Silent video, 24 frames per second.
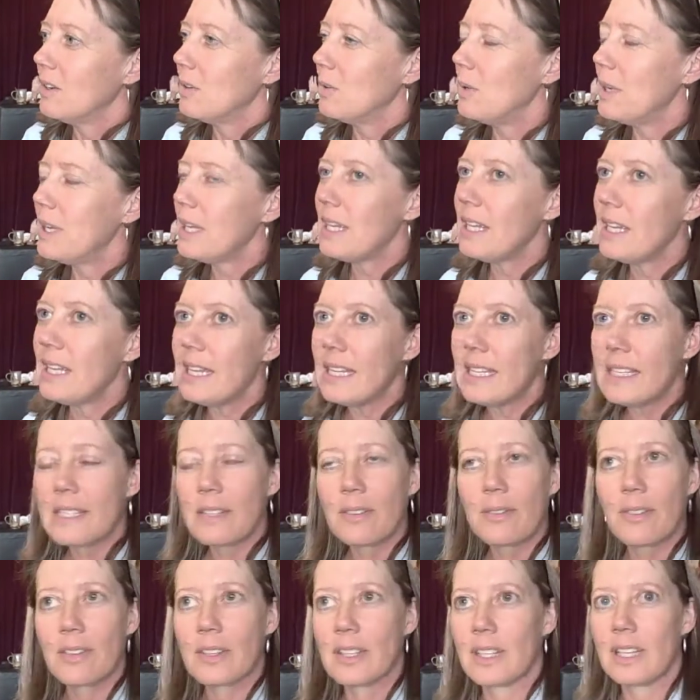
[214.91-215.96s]
We eat
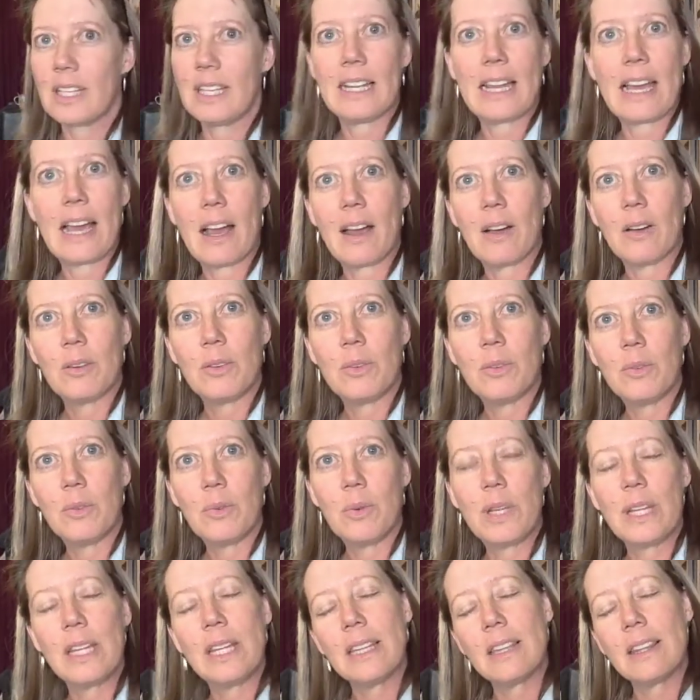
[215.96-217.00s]
differently now.
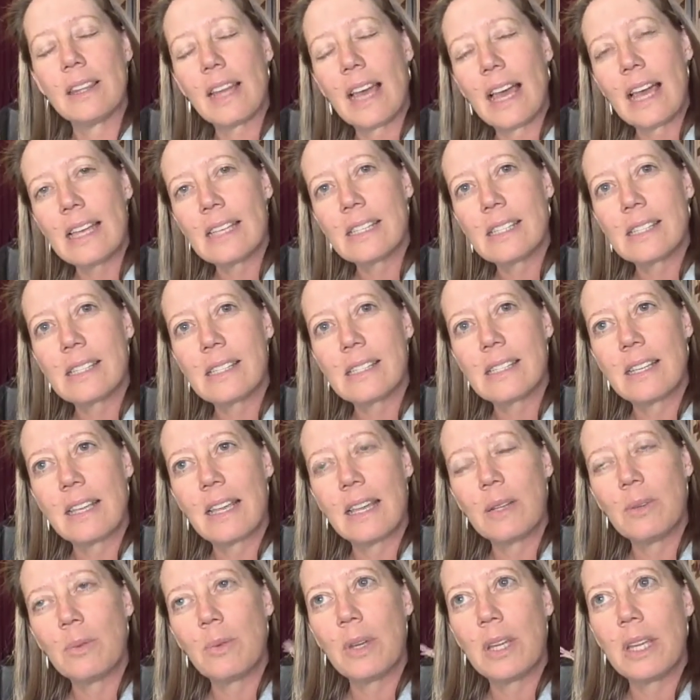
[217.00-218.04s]
We eat less
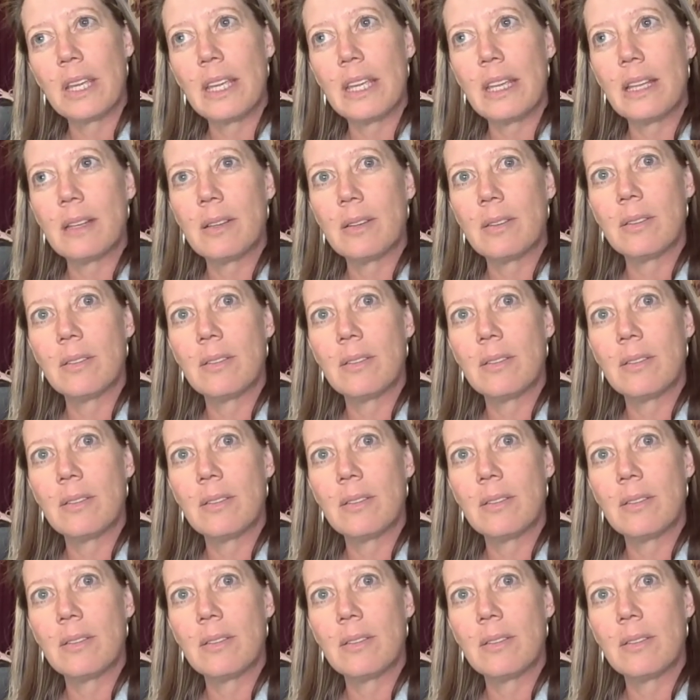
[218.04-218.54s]
and we eat